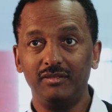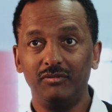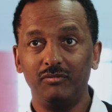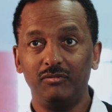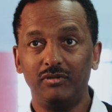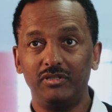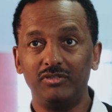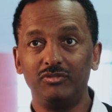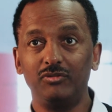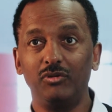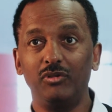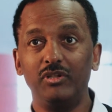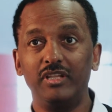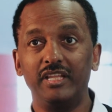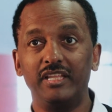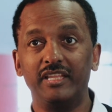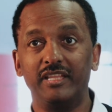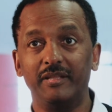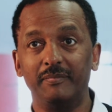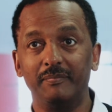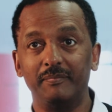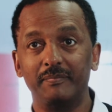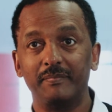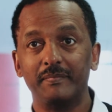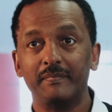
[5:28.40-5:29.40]
What's holding
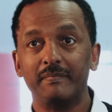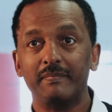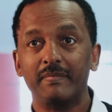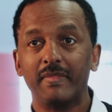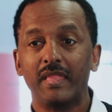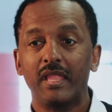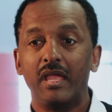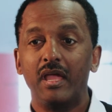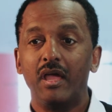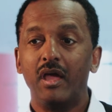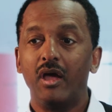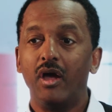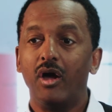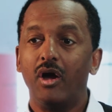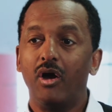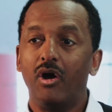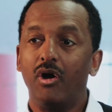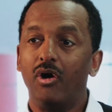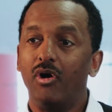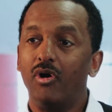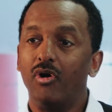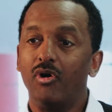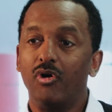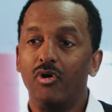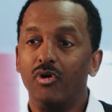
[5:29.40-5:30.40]
them?
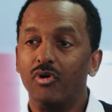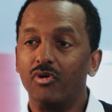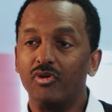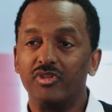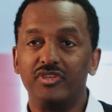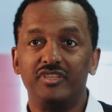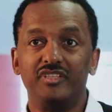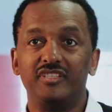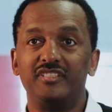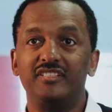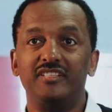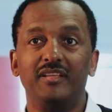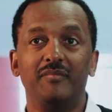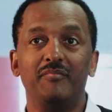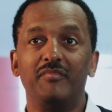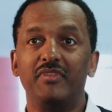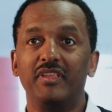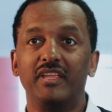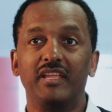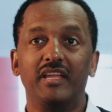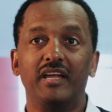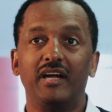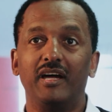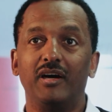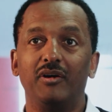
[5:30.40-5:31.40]
Or is it
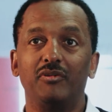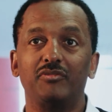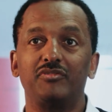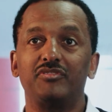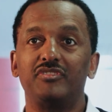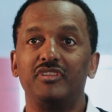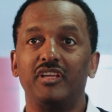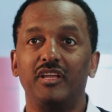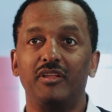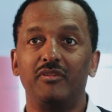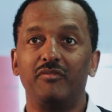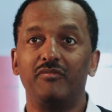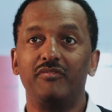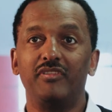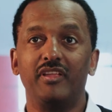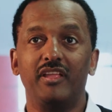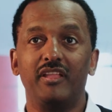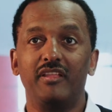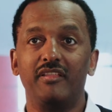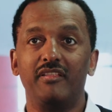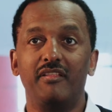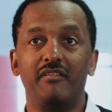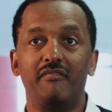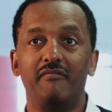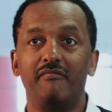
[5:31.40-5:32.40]
something outside of their
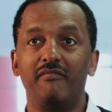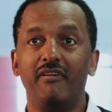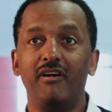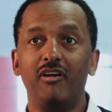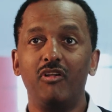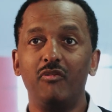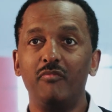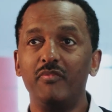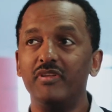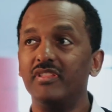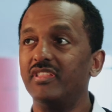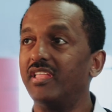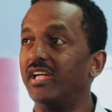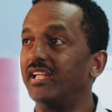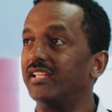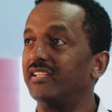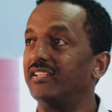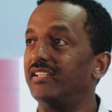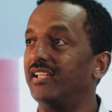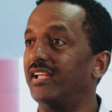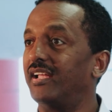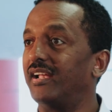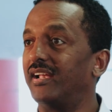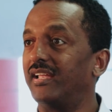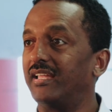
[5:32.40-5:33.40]
environment, that
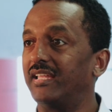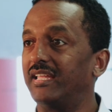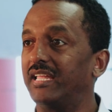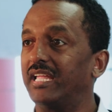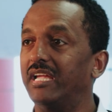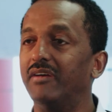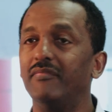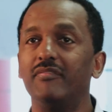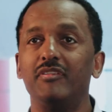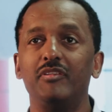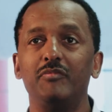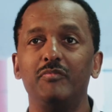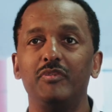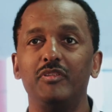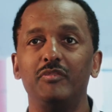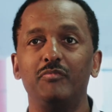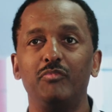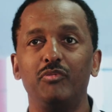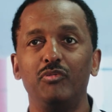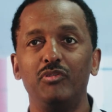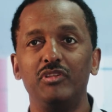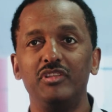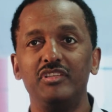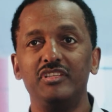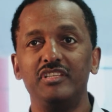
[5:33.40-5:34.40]
there are government
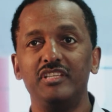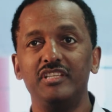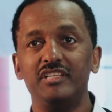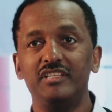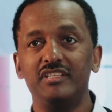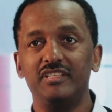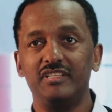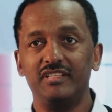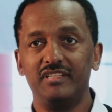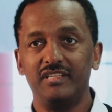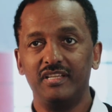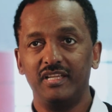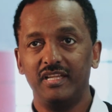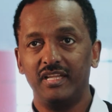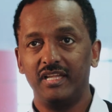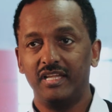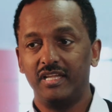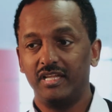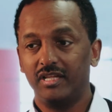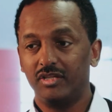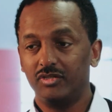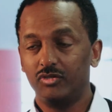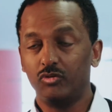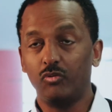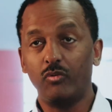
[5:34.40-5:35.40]
policies?
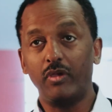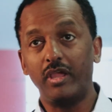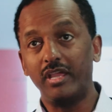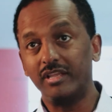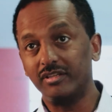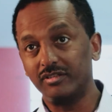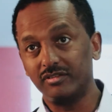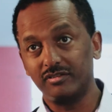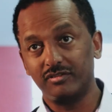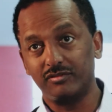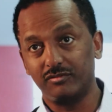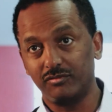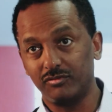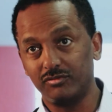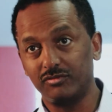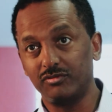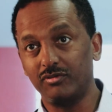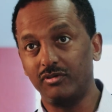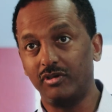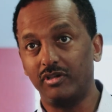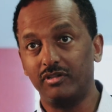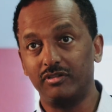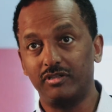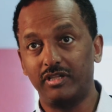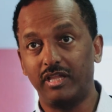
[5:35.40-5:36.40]
So we ask those
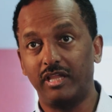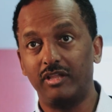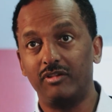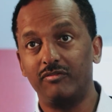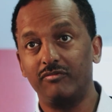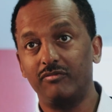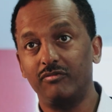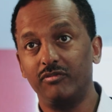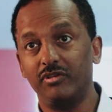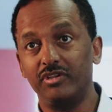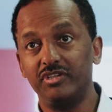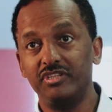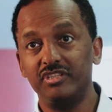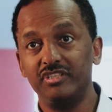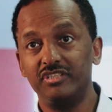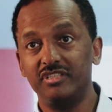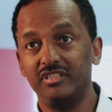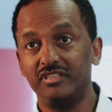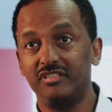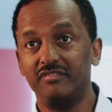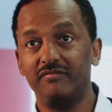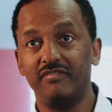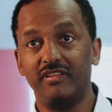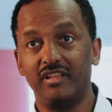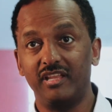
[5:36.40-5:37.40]
kind of questions.
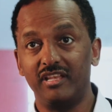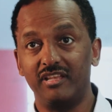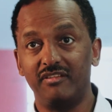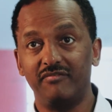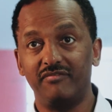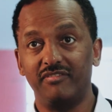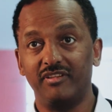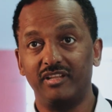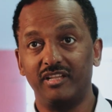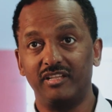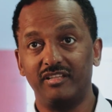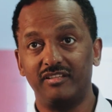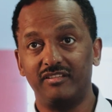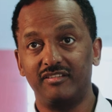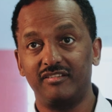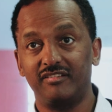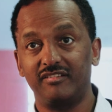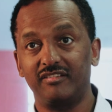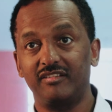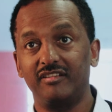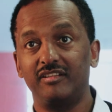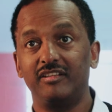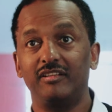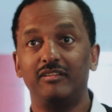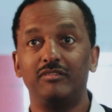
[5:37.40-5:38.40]
It's very difficult
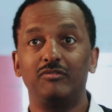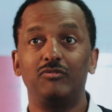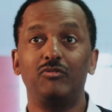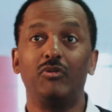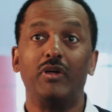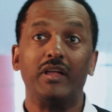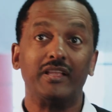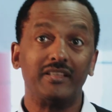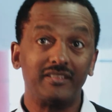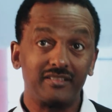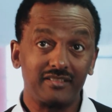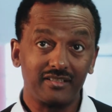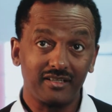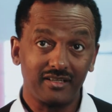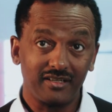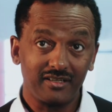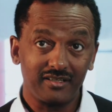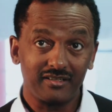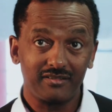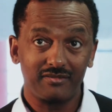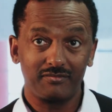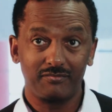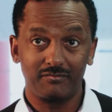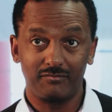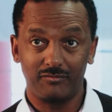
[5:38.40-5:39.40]
to answer,
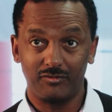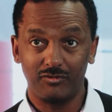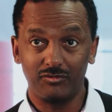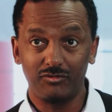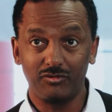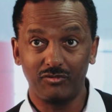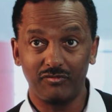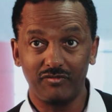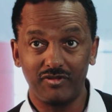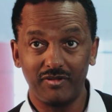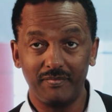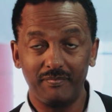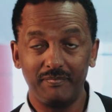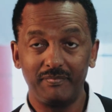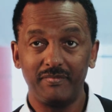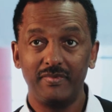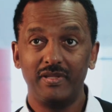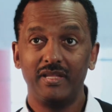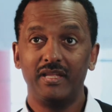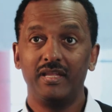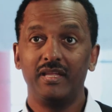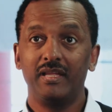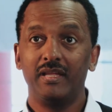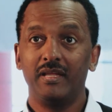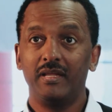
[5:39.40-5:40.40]
most of them,
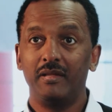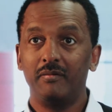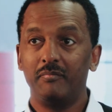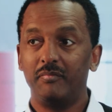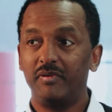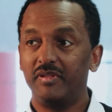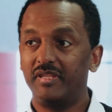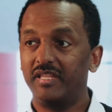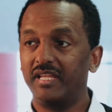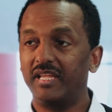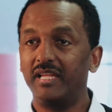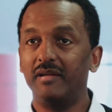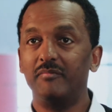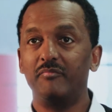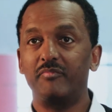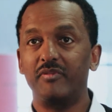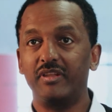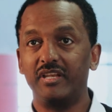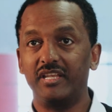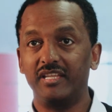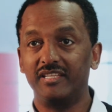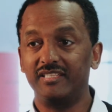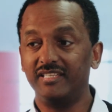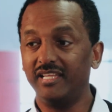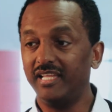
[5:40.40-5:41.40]
but they can
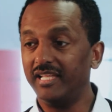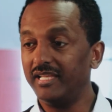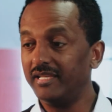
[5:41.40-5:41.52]
predict.